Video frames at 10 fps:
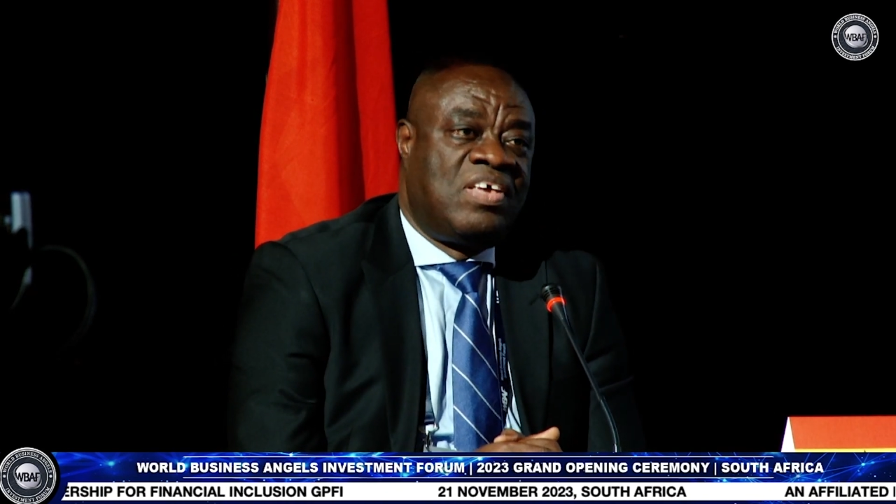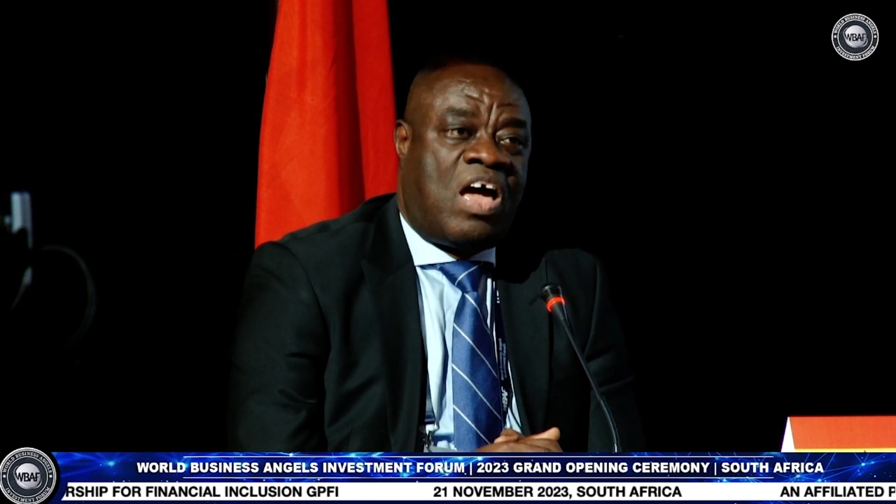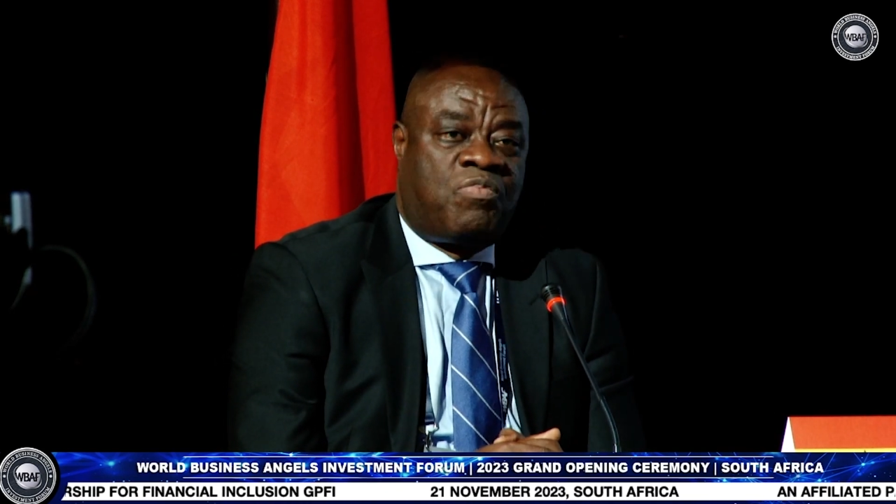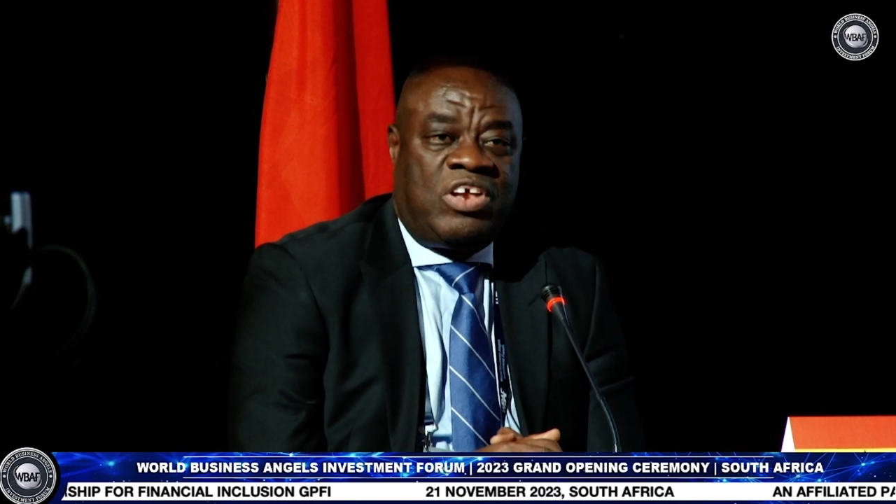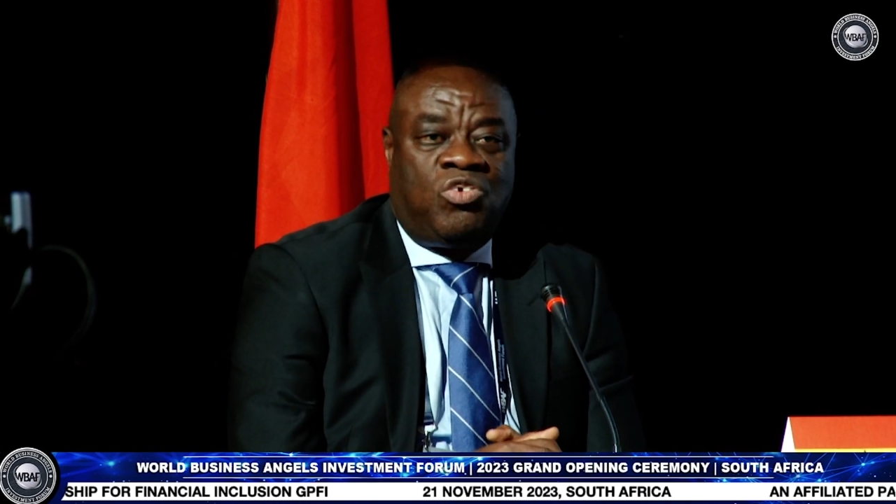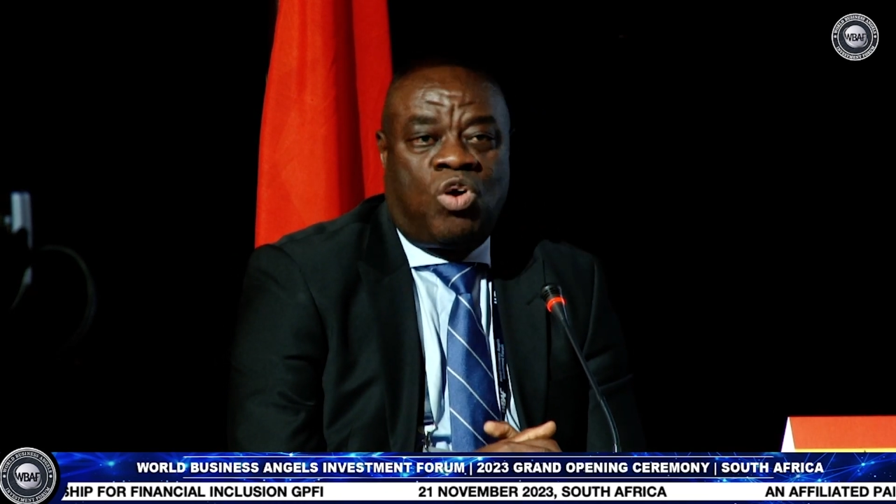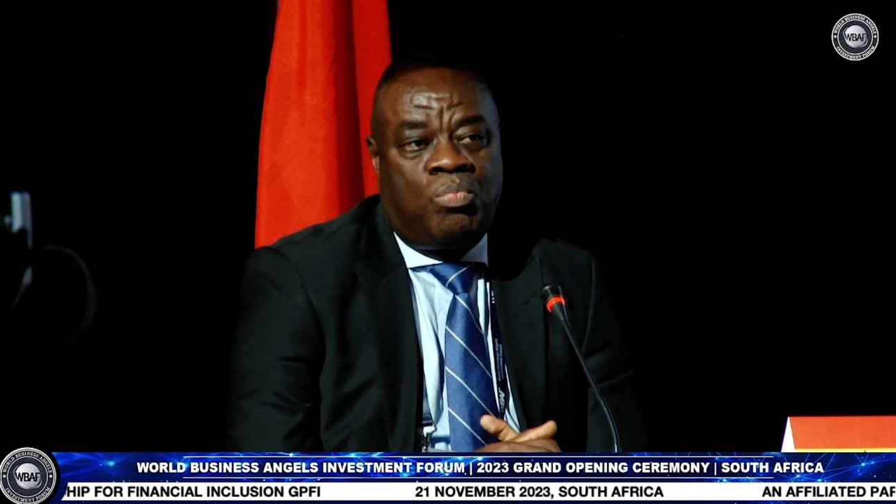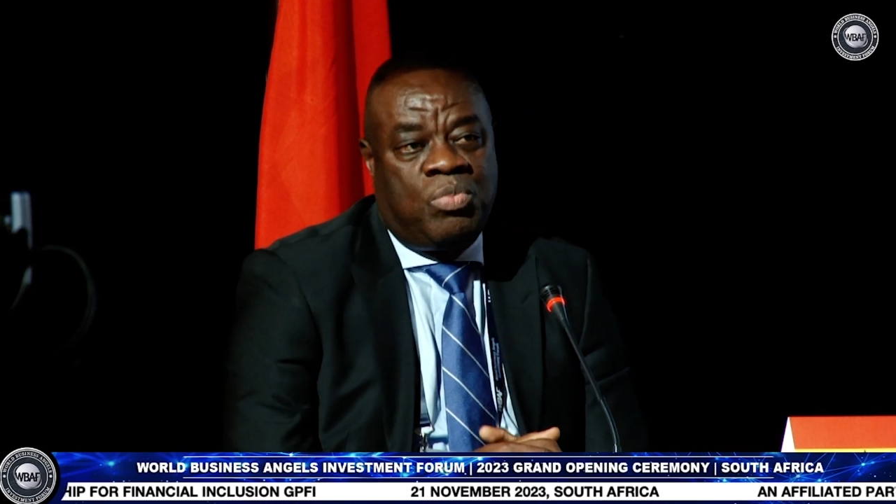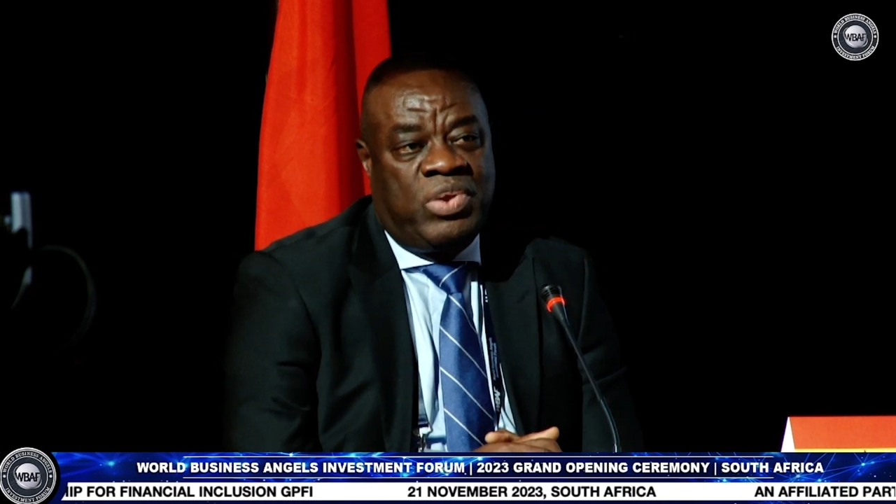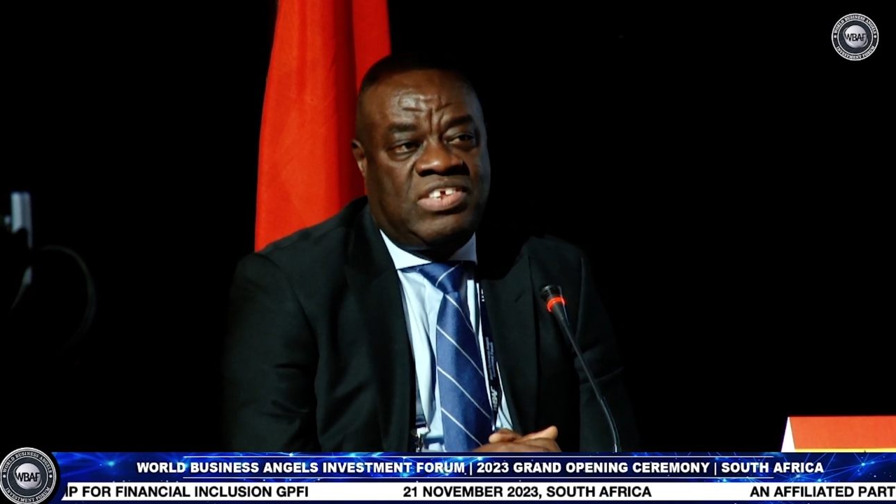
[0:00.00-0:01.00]
African young
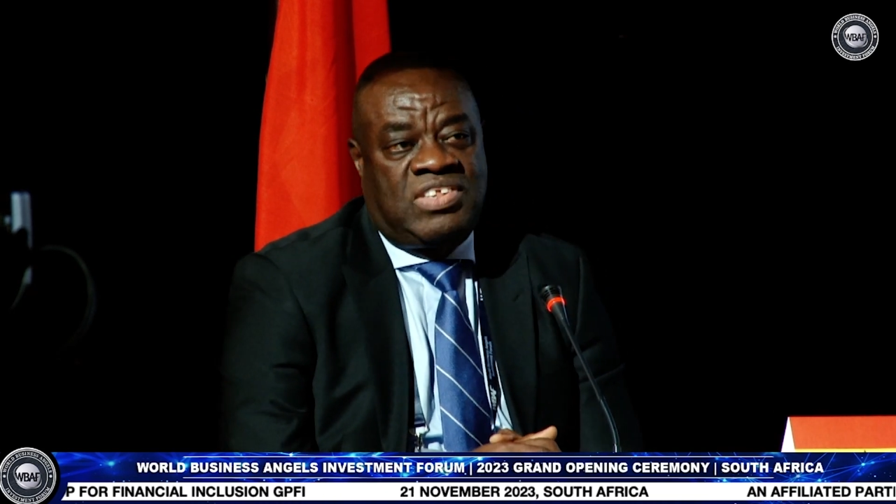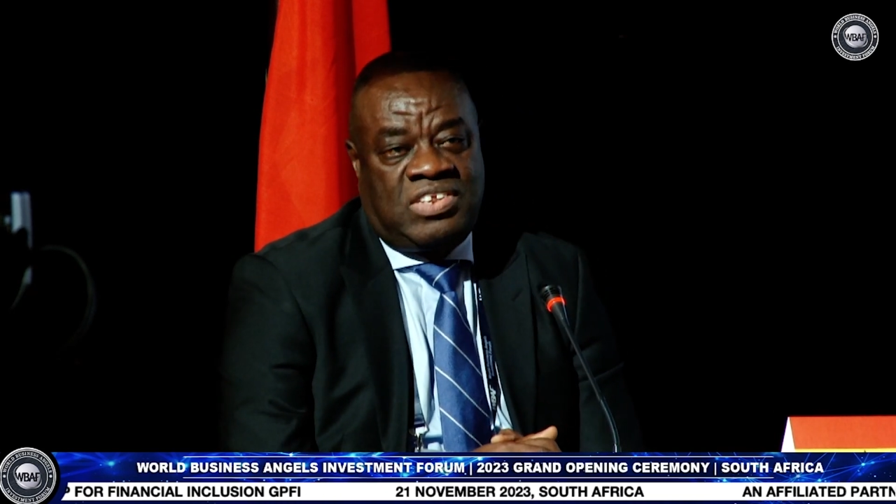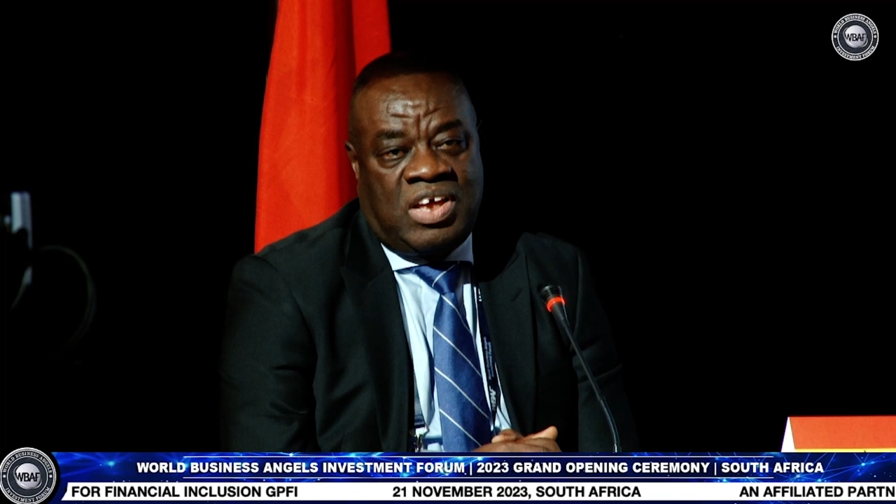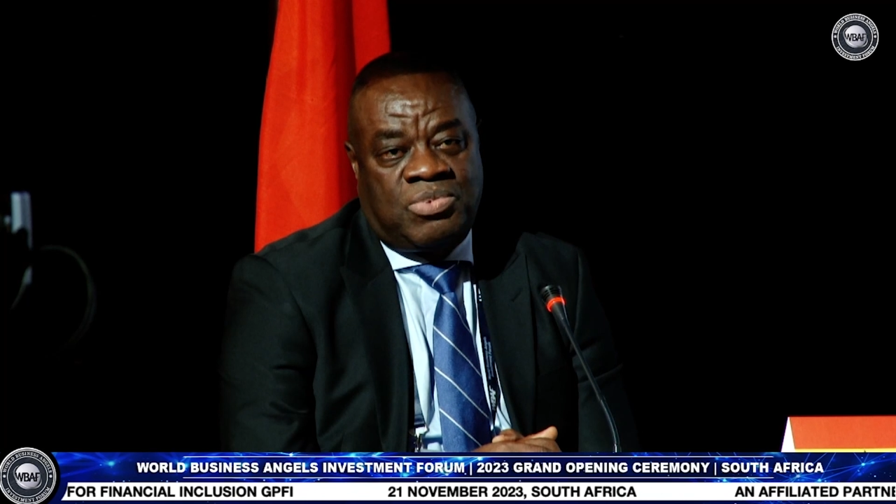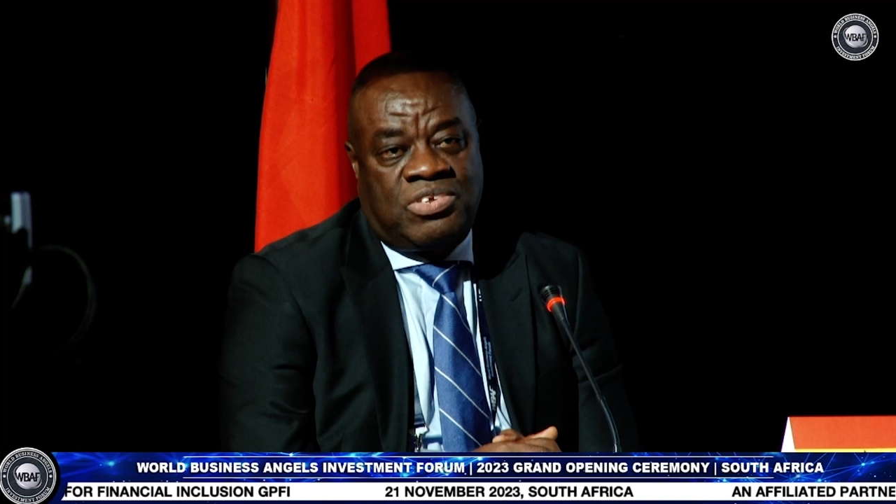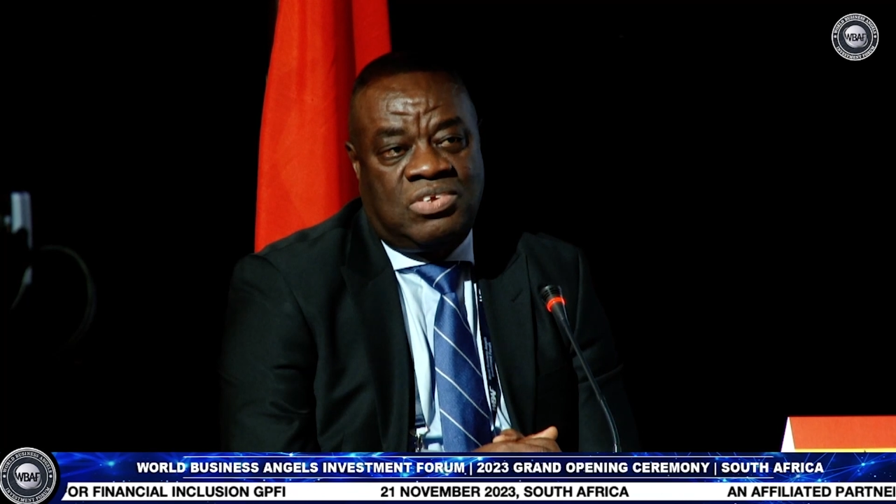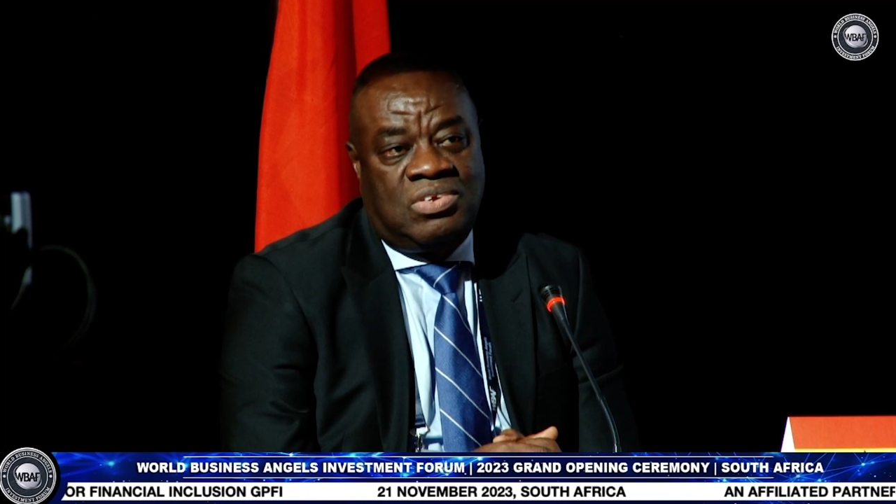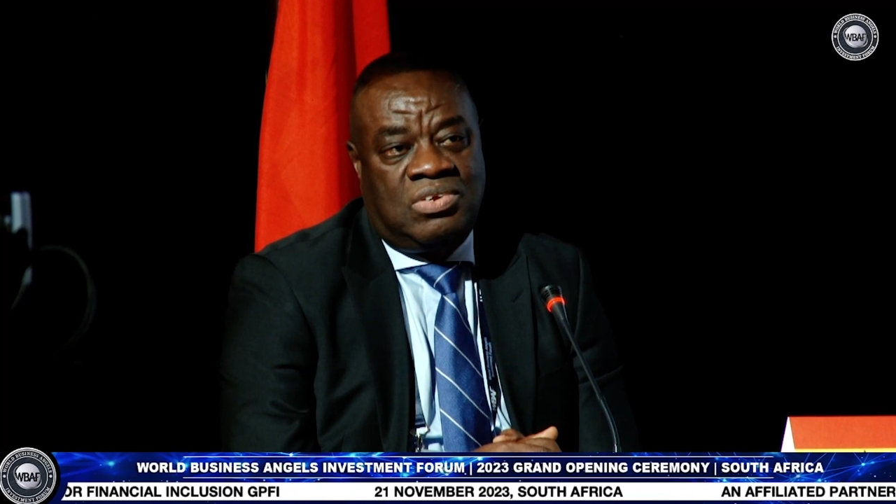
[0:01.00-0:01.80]
people and startups